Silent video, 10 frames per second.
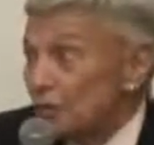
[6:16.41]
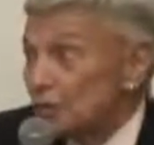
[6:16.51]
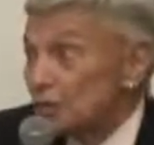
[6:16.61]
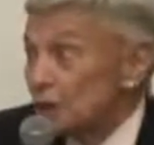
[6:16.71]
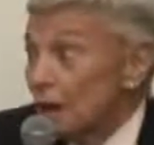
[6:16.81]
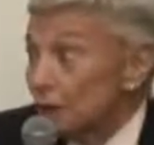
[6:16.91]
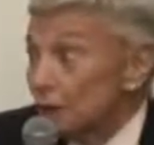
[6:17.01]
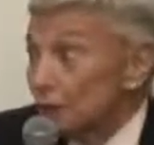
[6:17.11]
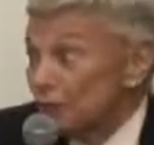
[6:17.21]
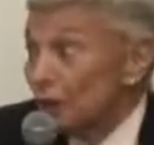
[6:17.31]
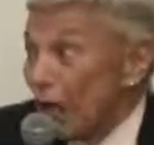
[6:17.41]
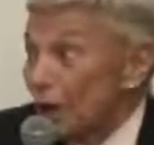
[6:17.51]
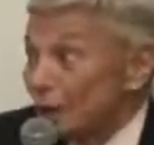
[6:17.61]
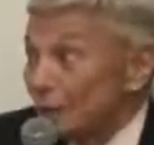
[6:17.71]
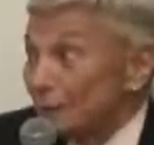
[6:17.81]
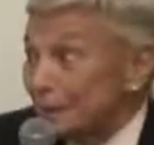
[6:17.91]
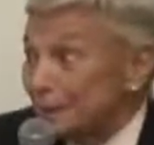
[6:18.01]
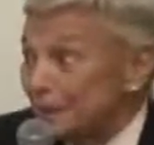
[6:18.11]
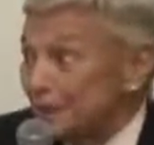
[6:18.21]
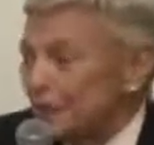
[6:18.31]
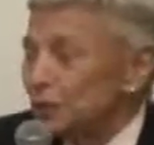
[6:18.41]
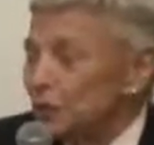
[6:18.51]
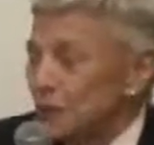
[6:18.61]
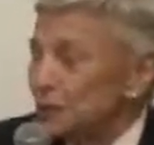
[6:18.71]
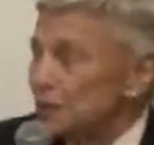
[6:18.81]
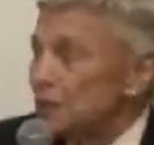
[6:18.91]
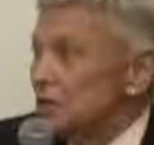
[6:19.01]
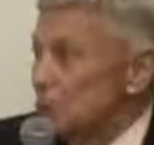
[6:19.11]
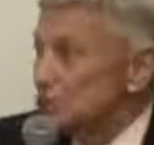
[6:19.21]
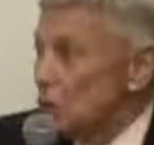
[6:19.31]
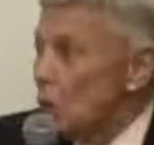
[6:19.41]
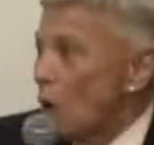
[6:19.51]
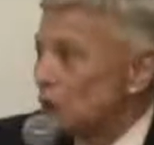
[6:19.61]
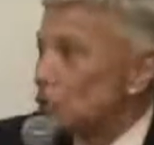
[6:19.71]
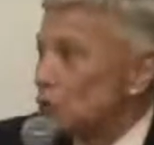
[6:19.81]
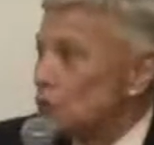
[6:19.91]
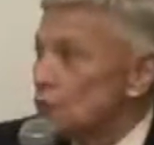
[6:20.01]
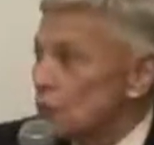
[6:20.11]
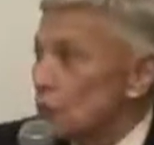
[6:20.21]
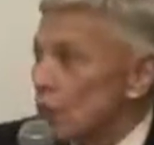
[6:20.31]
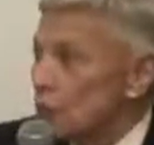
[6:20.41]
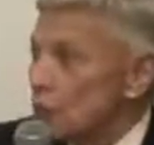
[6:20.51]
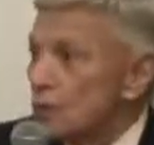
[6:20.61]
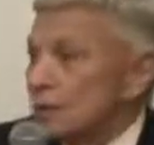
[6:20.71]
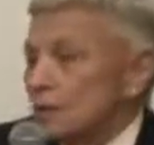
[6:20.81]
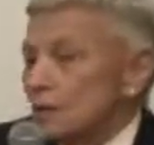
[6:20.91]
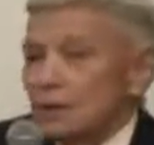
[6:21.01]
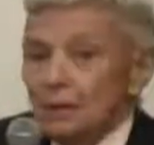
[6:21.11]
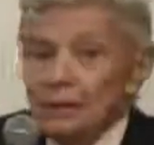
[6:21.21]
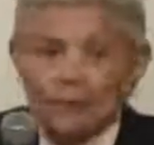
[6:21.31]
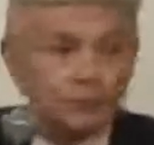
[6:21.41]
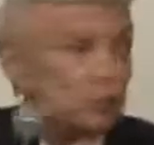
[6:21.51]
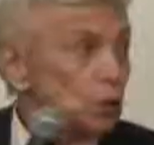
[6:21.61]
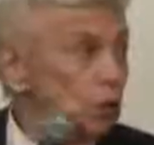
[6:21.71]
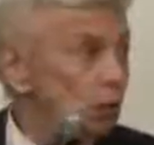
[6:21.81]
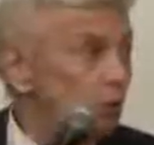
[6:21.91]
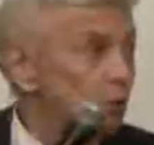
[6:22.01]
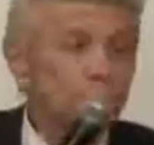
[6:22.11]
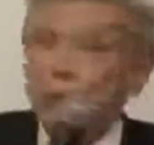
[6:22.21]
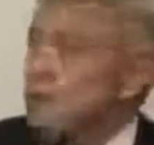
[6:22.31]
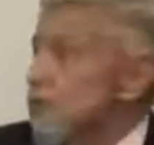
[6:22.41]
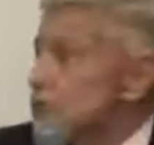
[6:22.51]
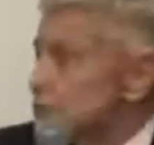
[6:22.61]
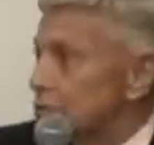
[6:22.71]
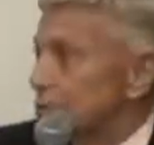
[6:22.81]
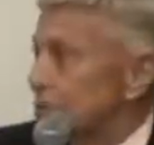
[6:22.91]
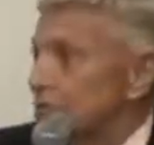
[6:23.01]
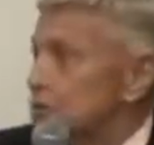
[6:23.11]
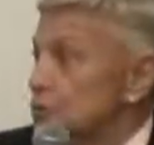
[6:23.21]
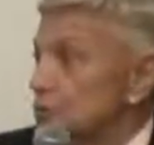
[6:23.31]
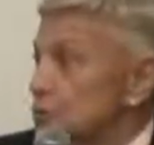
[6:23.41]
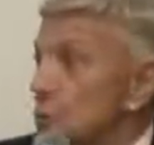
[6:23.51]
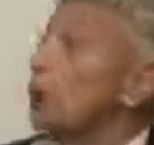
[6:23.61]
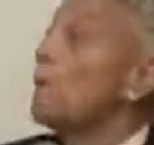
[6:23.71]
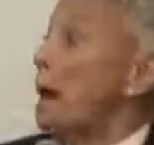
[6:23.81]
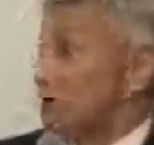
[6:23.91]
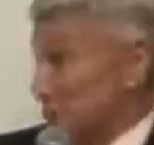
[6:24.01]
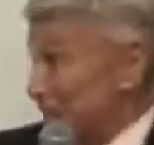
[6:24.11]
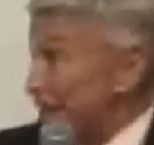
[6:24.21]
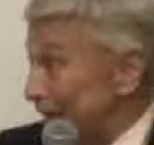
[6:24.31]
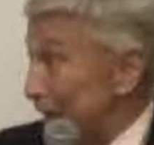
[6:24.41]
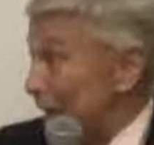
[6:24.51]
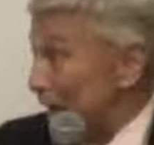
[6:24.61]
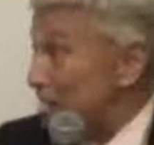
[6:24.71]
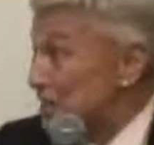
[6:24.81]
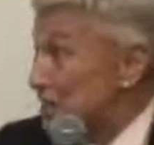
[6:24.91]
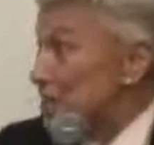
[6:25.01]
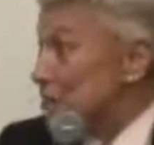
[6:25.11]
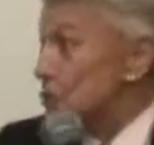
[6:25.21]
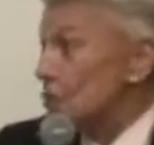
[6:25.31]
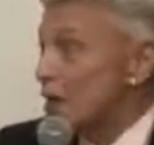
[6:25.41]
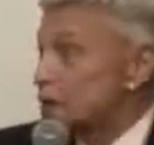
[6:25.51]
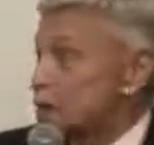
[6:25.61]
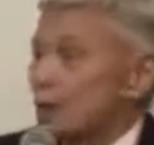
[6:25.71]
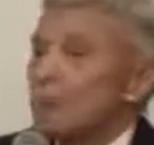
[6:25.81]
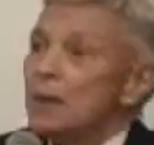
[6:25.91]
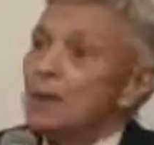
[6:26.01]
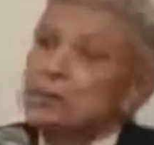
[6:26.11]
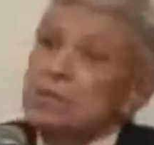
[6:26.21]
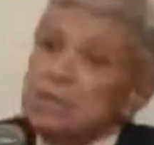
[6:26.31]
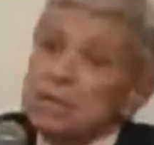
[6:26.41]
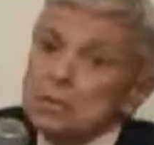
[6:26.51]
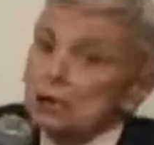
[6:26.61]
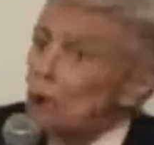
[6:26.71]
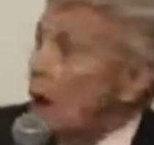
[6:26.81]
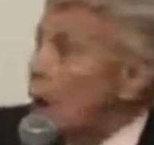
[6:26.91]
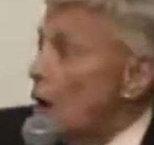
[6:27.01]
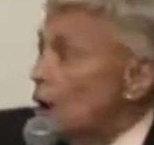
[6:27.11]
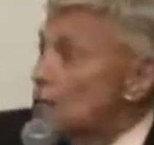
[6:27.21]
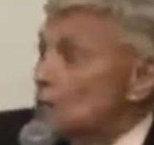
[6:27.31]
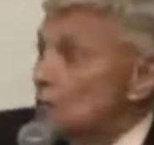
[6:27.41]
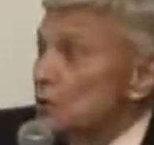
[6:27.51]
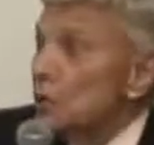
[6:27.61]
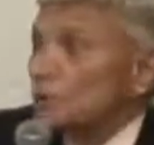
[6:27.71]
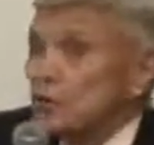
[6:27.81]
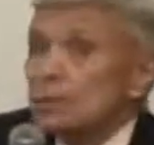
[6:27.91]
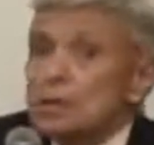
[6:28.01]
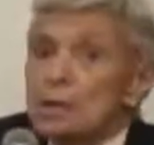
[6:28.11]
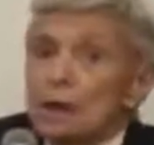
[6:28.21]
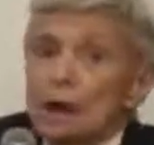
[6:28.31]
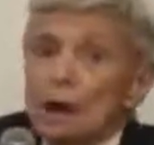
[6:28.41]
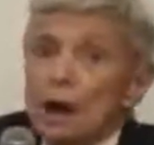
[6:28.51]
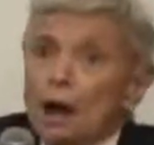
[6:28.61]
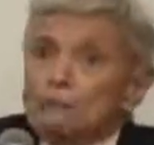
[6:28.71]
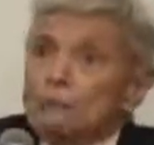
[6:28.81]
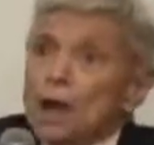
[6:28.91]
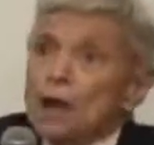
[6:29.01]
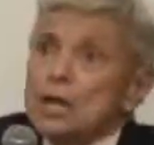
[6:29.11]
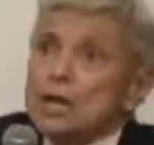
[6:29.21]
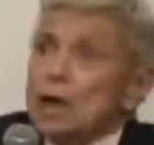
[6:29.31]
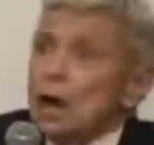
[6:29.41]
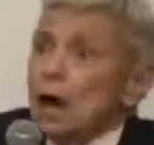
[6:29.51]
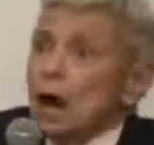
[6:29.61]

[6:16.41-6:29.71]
Those cannot be forgotten, and so on and so forth. And Europe, of course, is a real mess. So that's what I meant. Now, on to the pivot. I